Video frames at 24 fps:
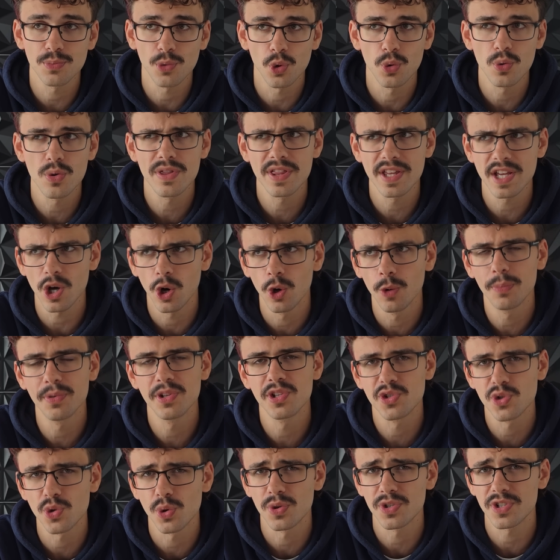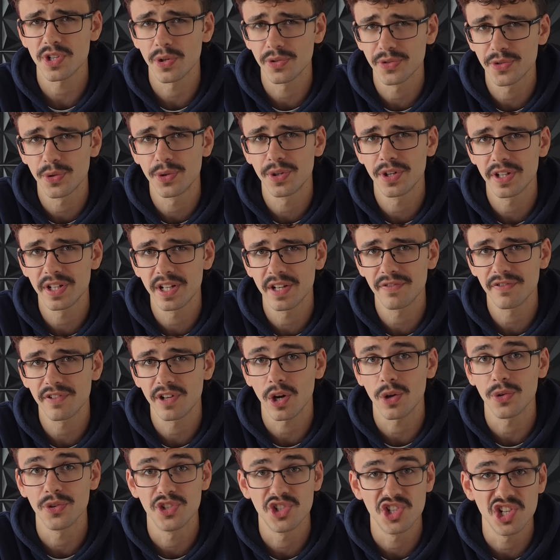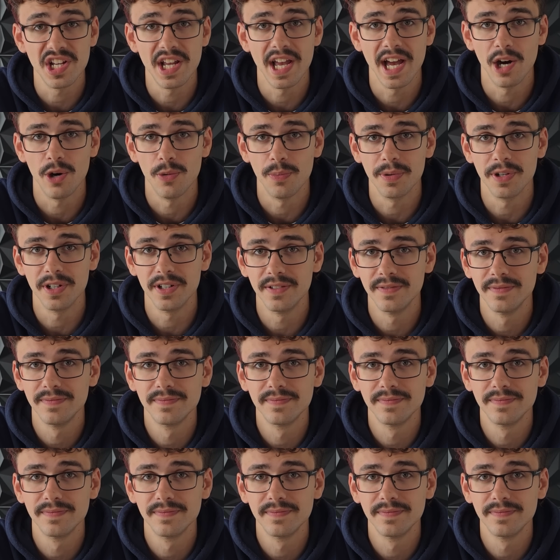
or the open source alternative called G-Helper.